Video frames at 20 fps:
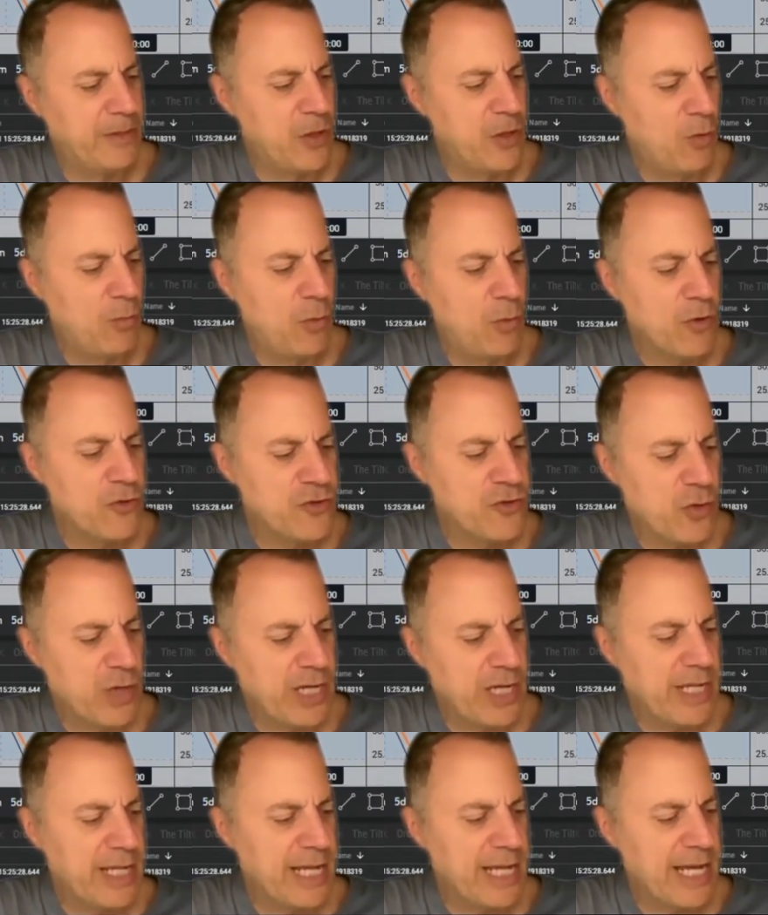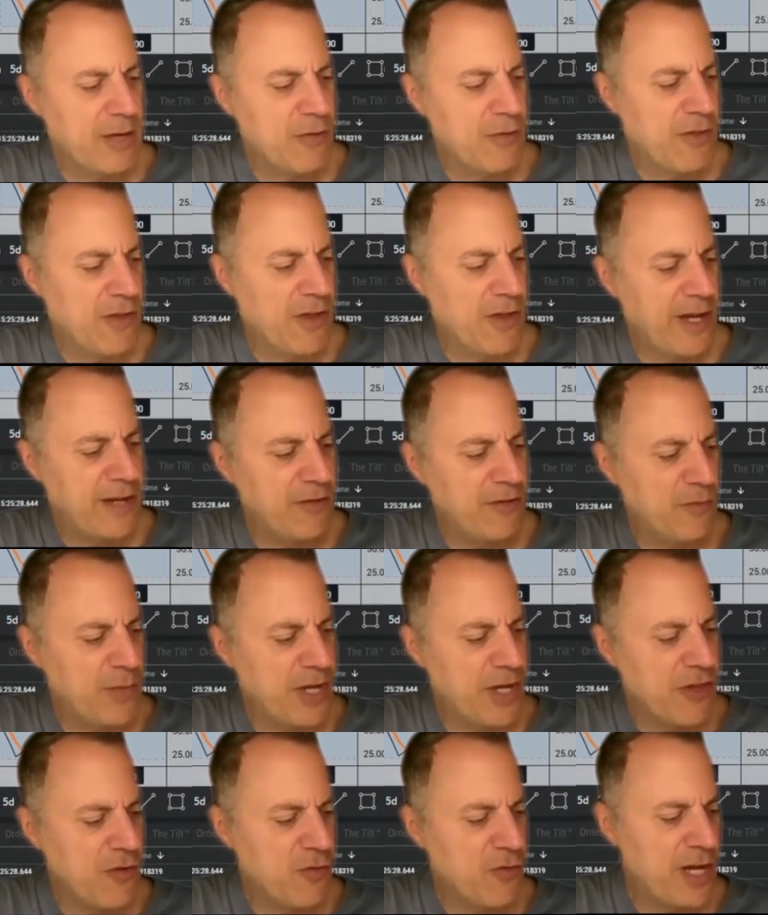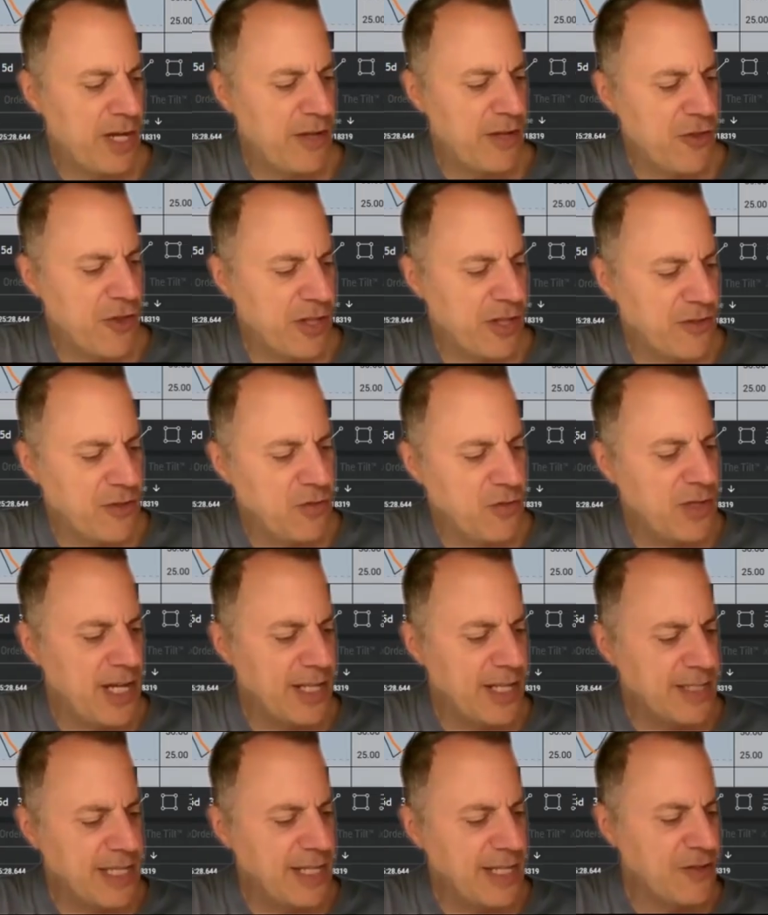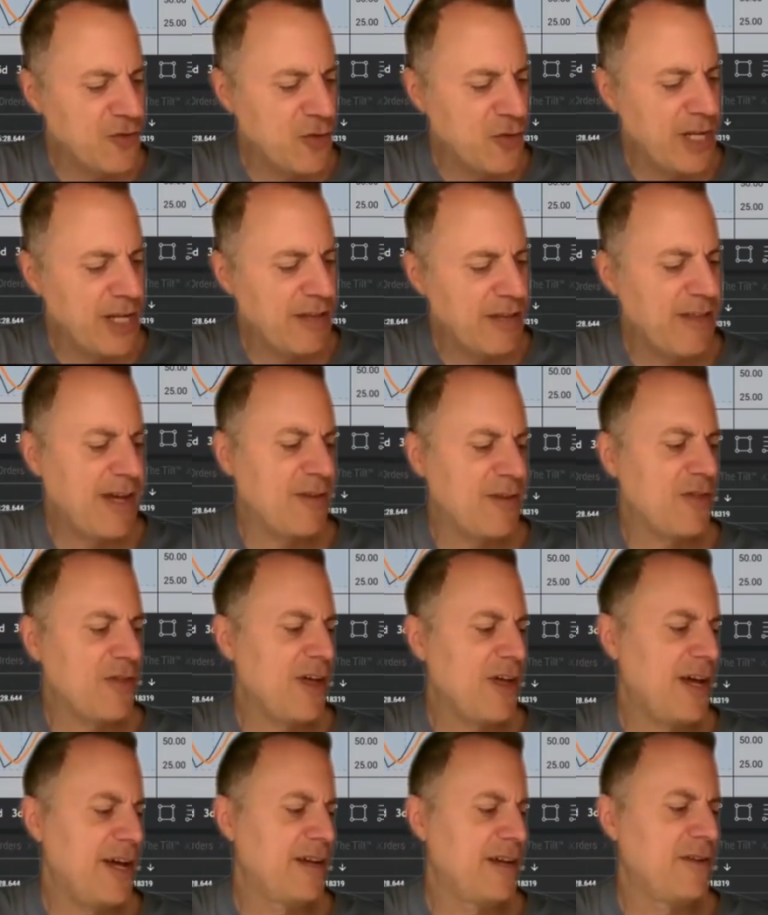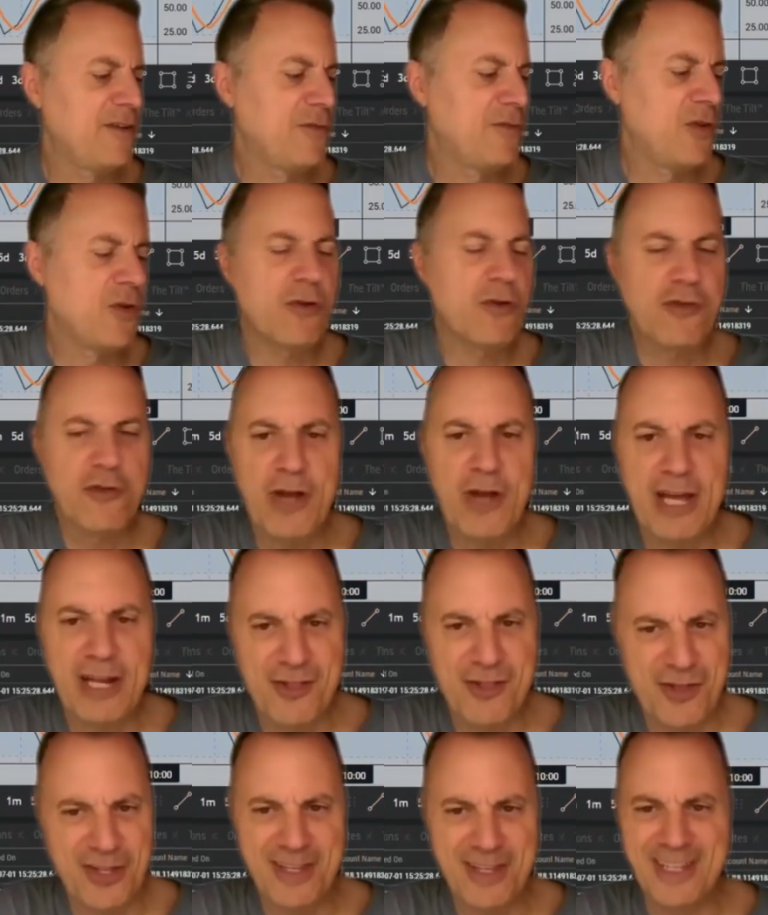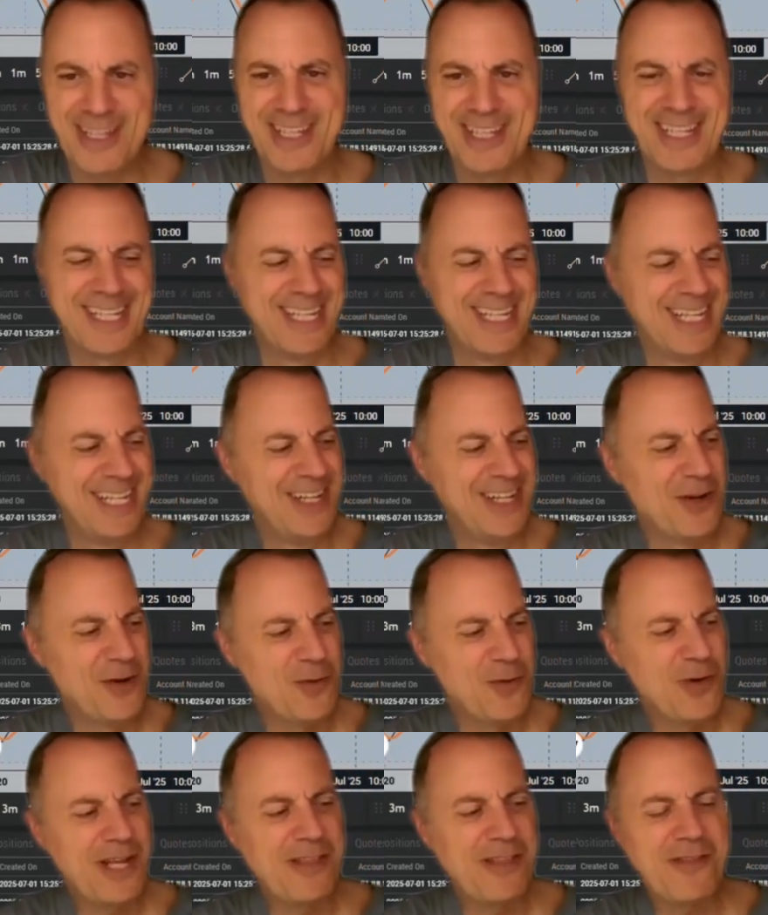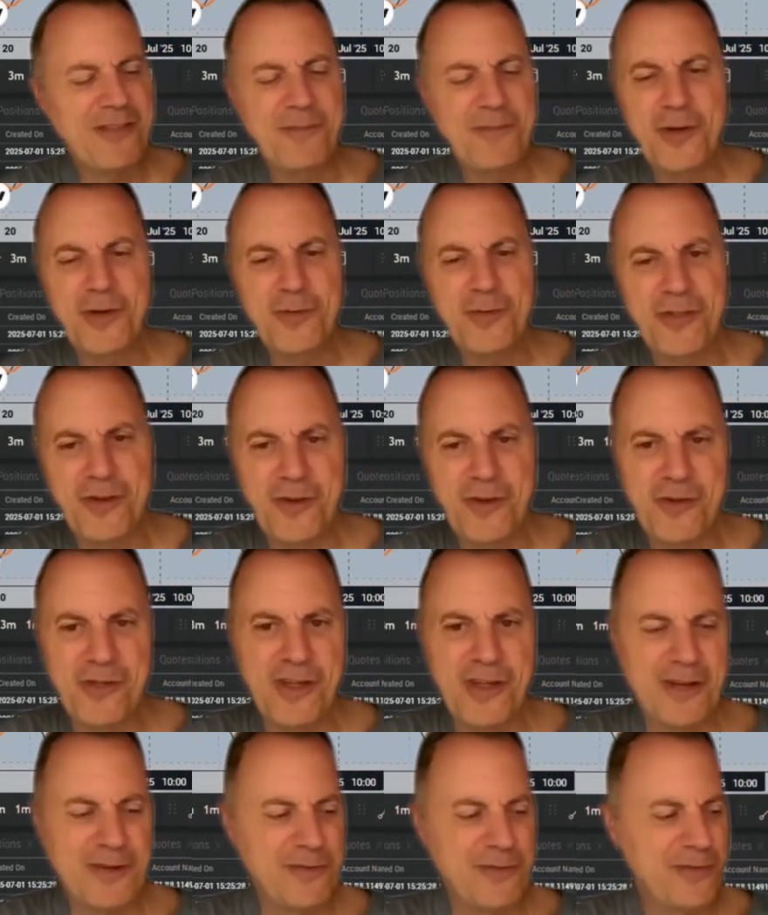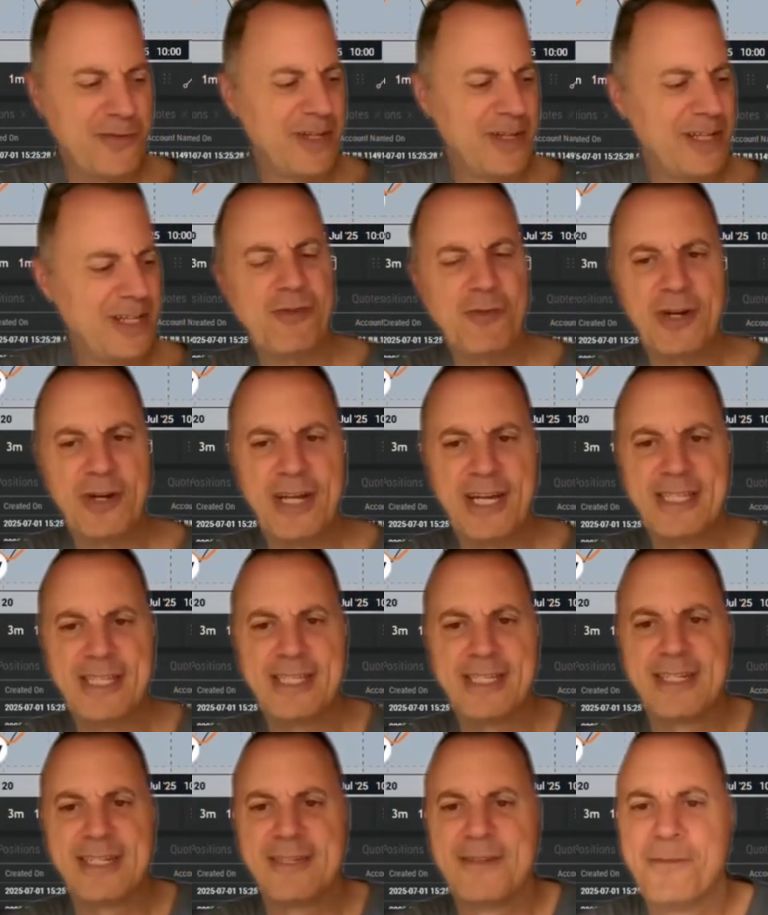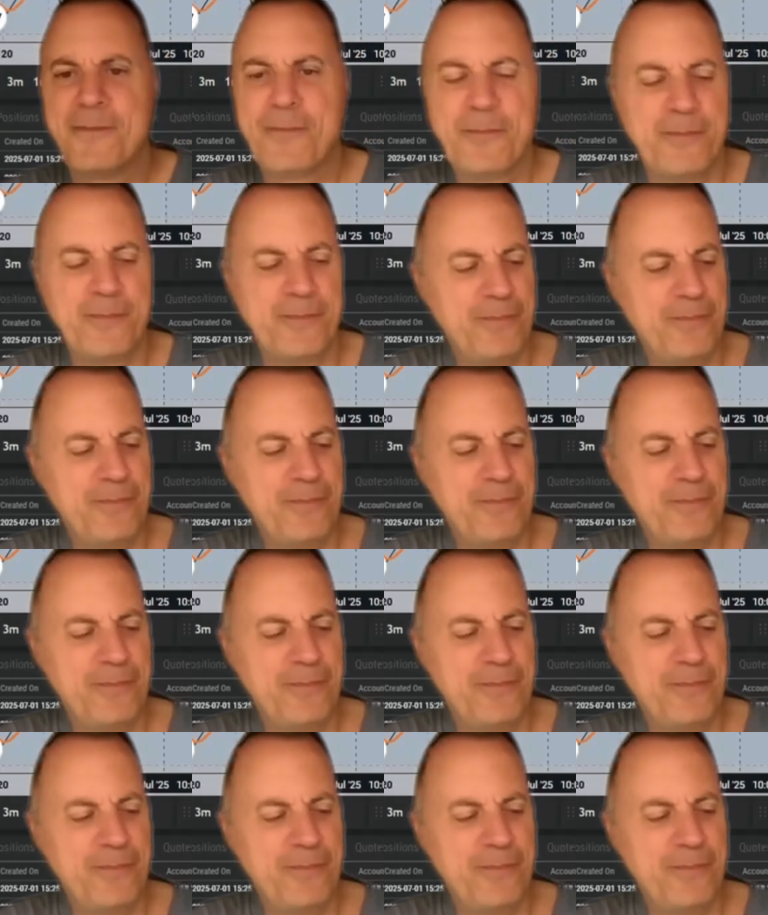No more trading outside of my strategy. Do not take trades outside of your strategy. Write some notes to yourself. That's what I did.